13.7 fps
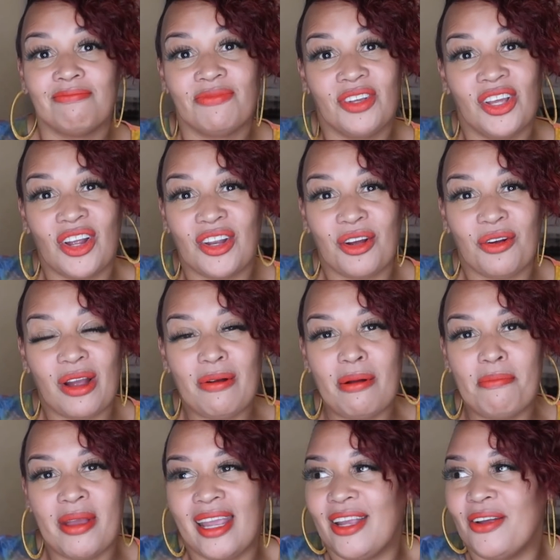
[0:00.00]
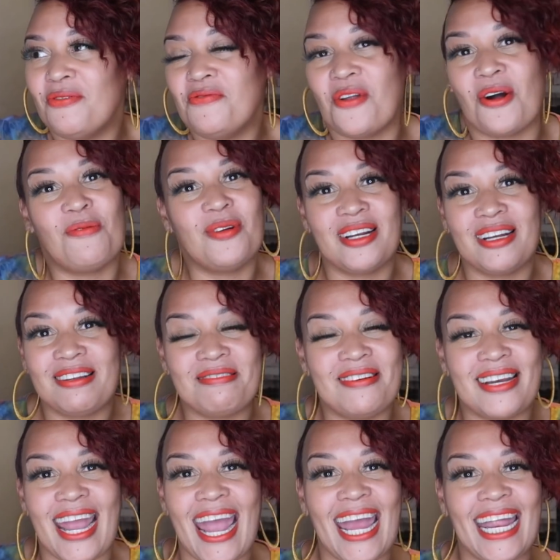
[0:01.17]
If you don't agree with me, you know where to do it
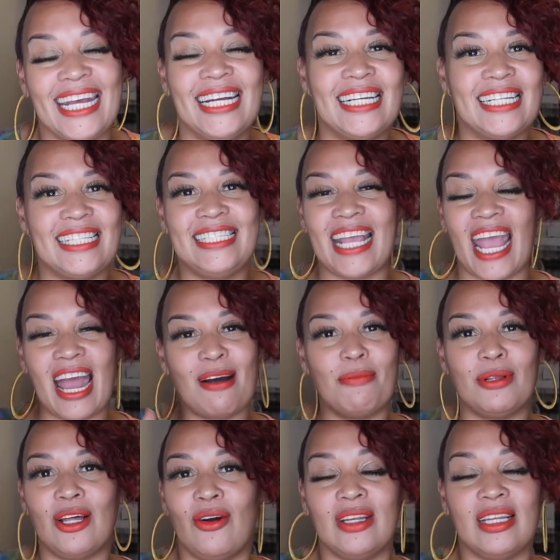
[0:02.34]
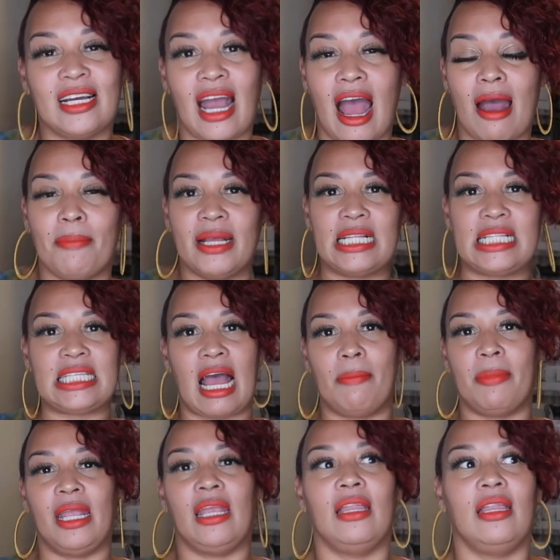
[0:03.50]
at. Down below in the comments. I
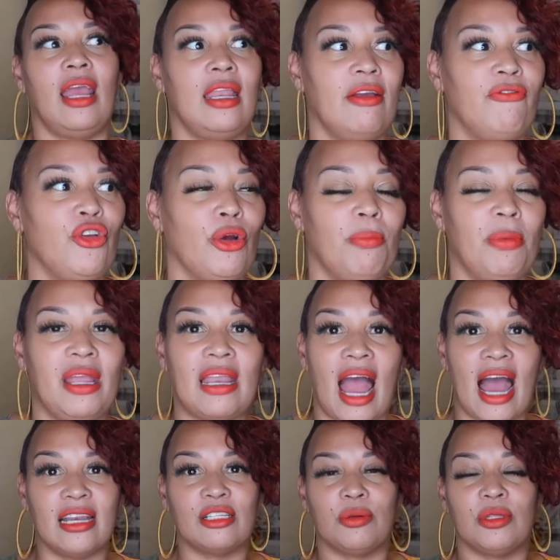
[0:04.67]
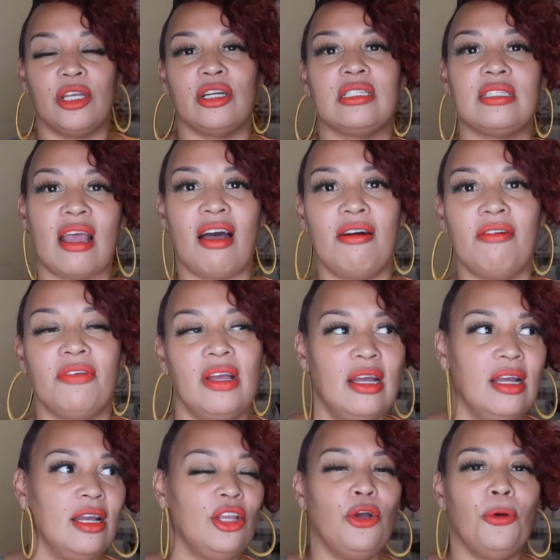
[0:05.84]
mean, and if you're being honest with yourself,
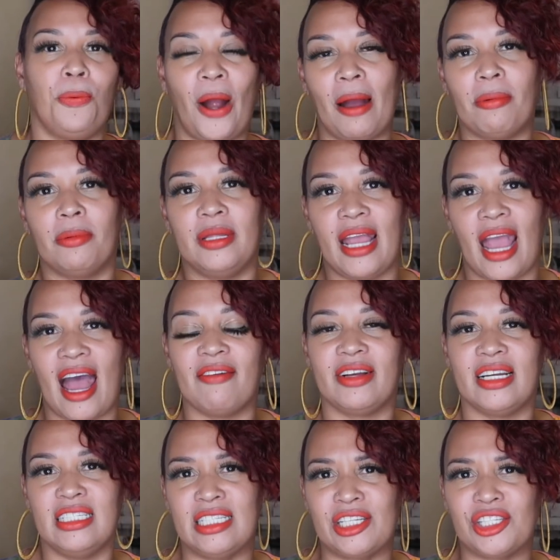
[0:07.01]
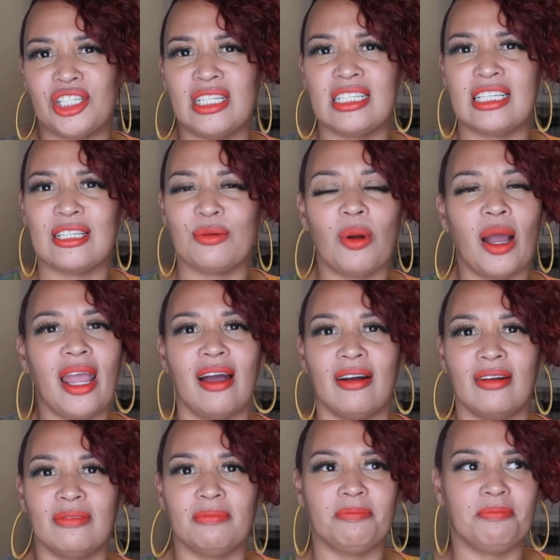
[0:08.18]
you probably have conditions as well.